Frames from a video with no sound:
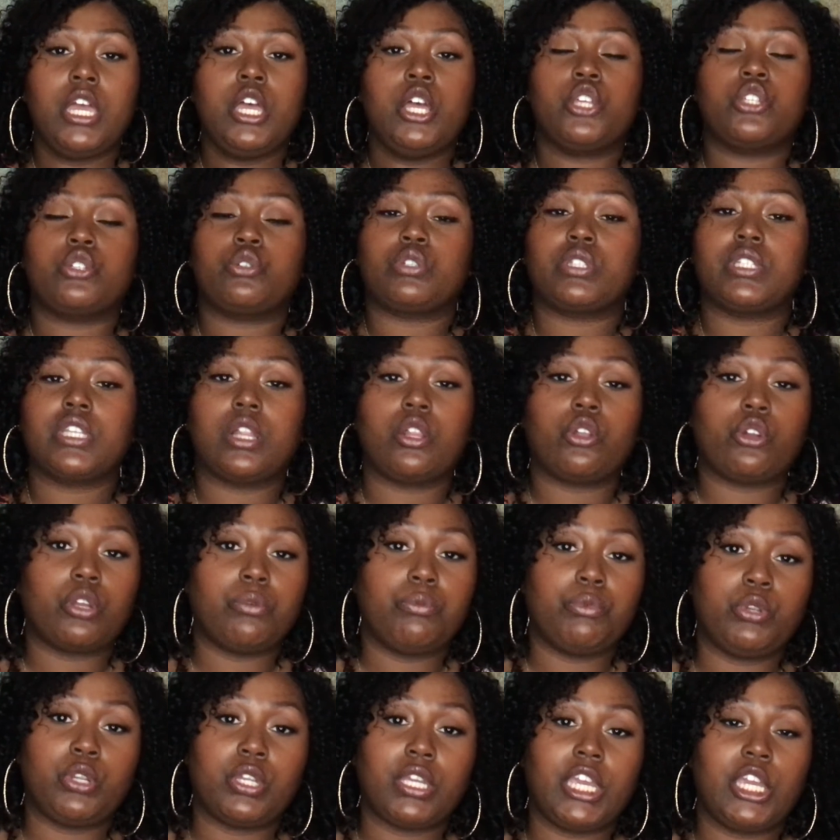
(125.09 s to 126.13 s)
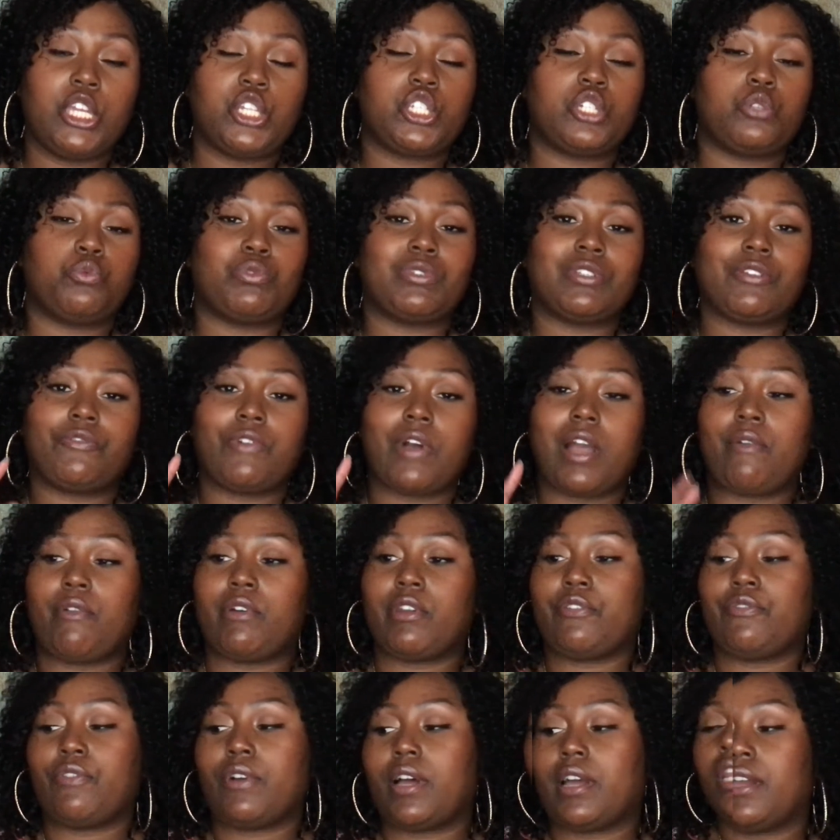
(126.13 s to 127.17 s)
So seller communication was a five out
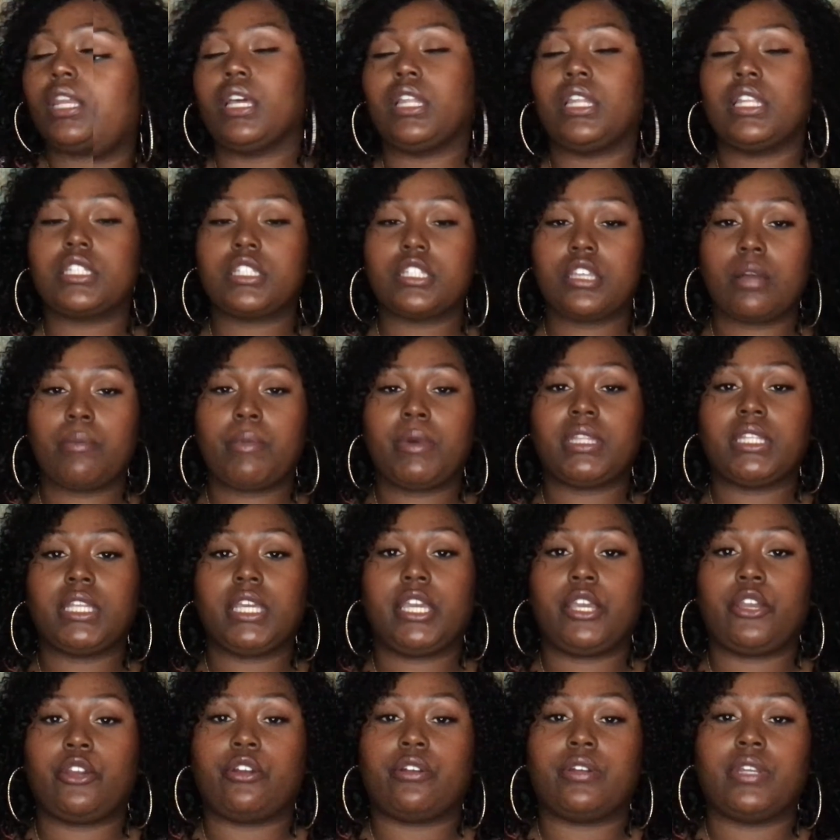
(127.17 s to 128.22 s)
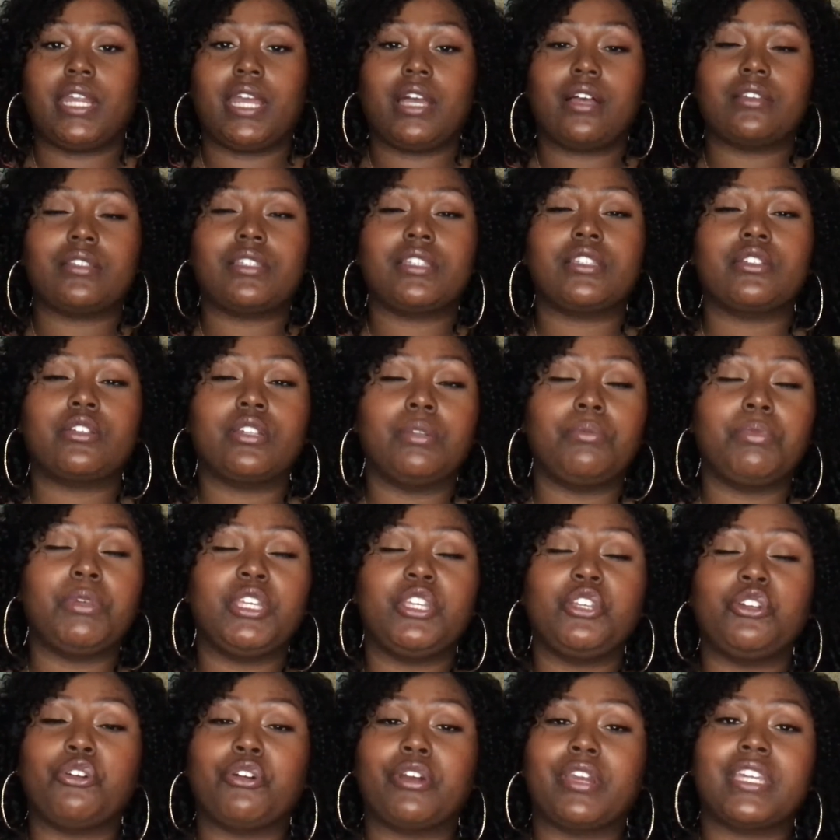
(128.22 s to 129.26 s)
of five. Now let's talk about the hair. Now is this gonna be
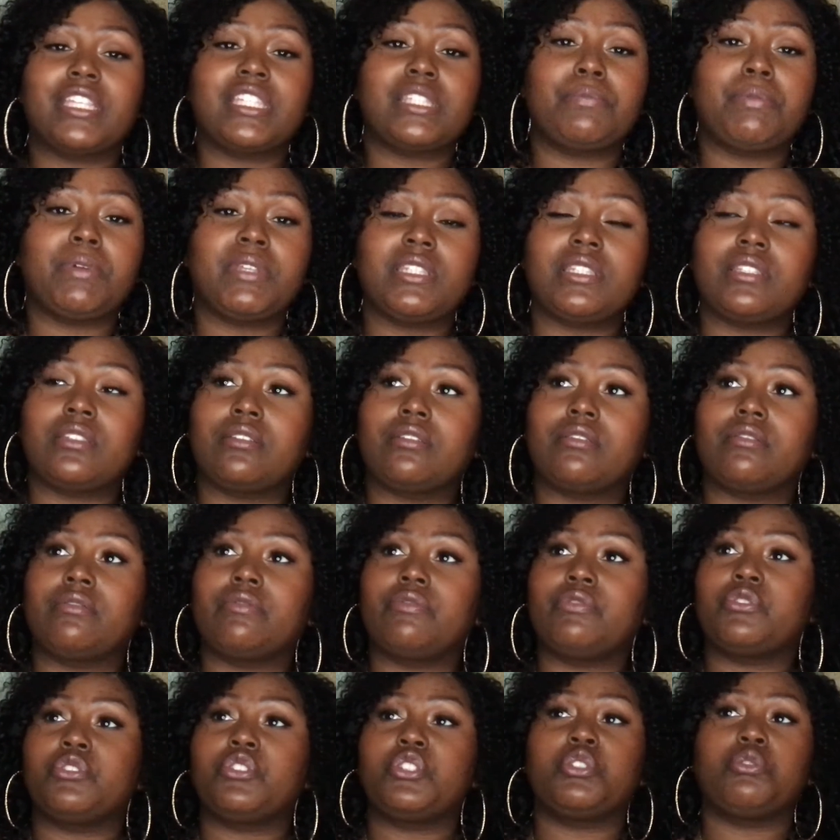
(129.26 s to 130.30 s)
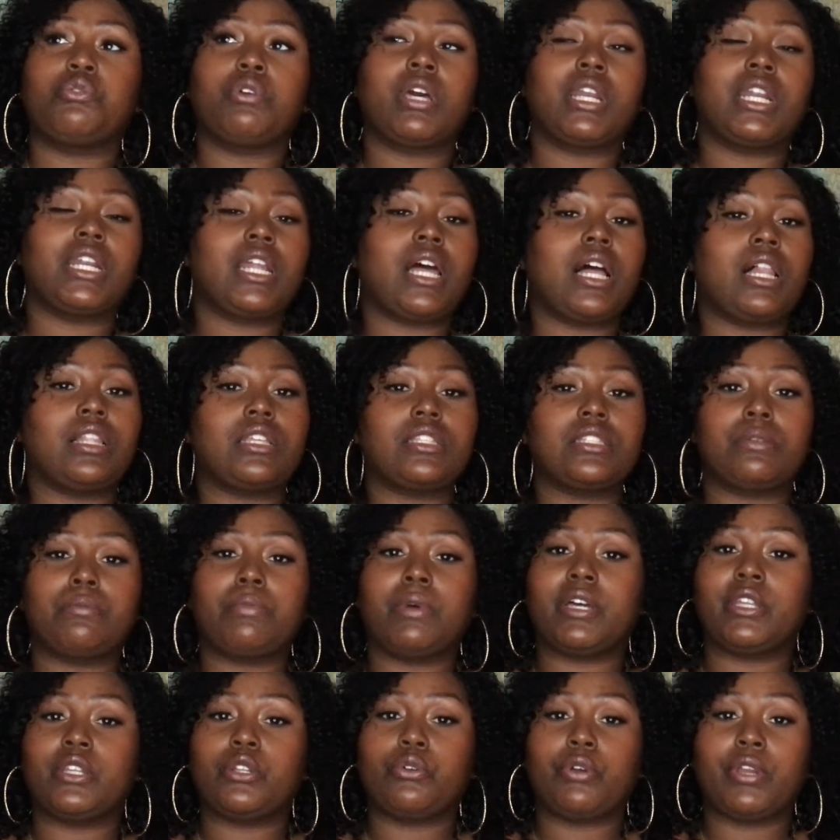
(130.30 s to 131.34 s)
your expensive $200 a
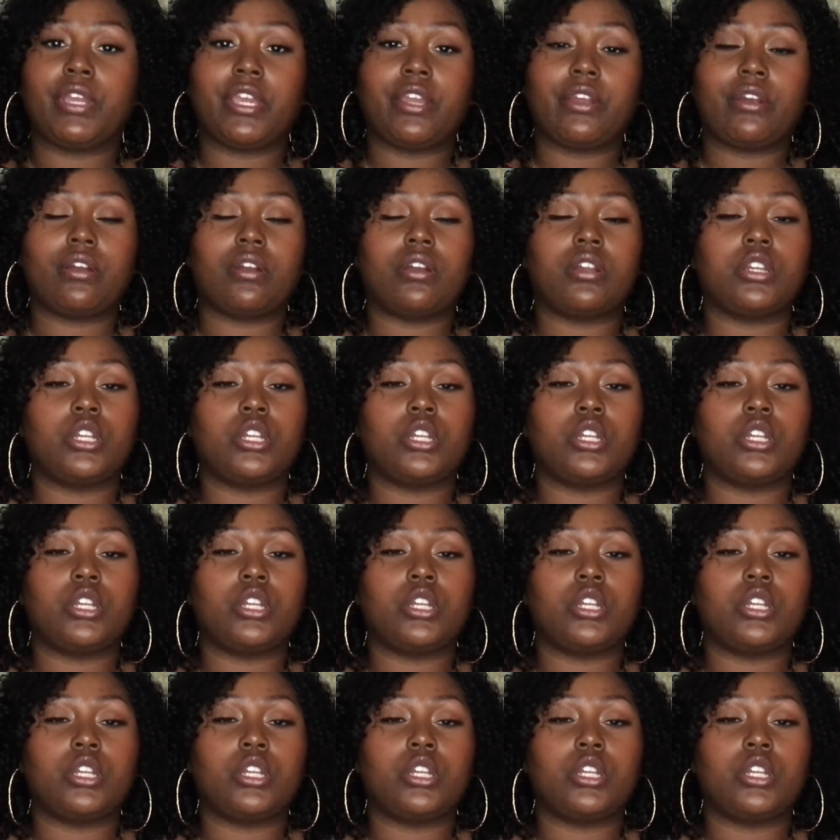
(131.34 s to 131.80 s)
bundle hair?